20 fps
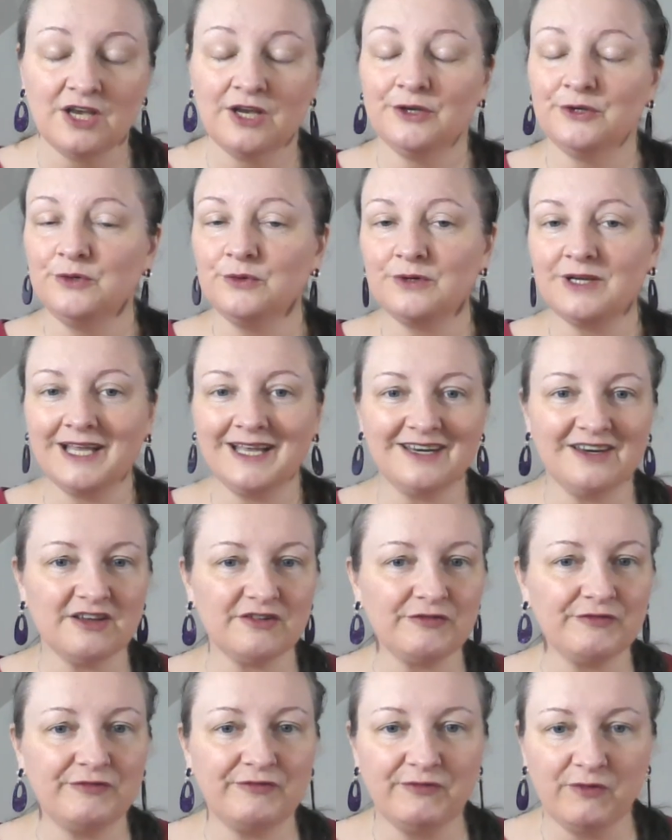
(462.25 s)
You cannot
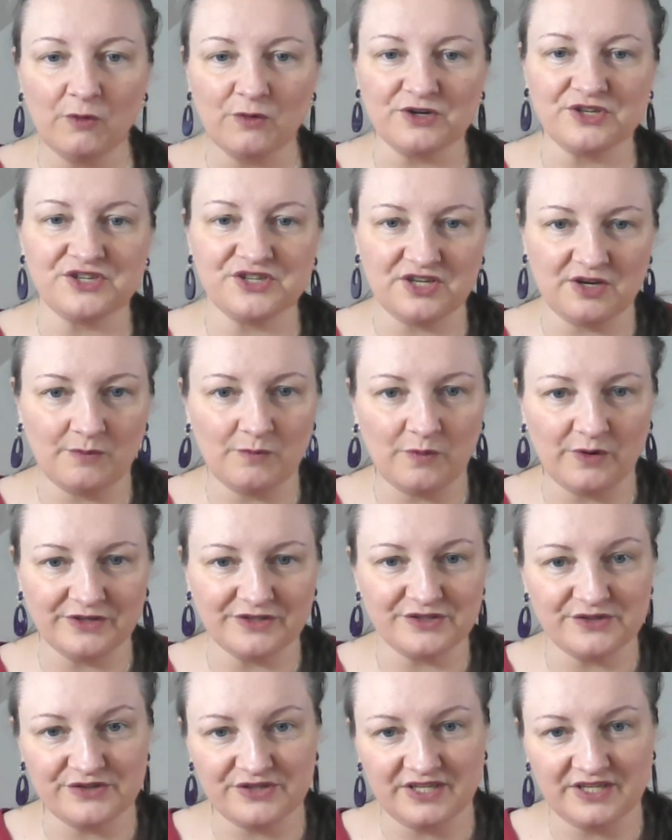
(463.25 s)
force someone
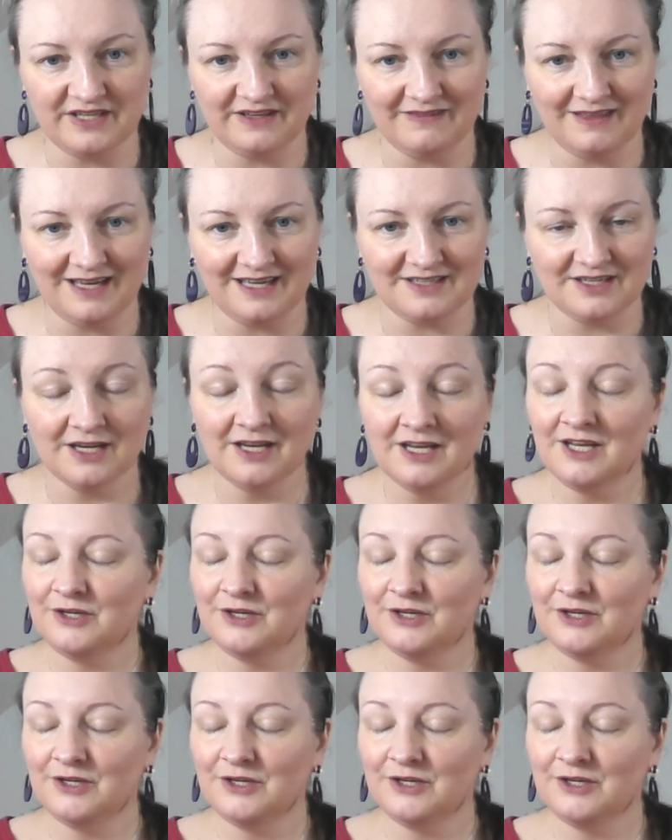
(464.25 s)
to see that.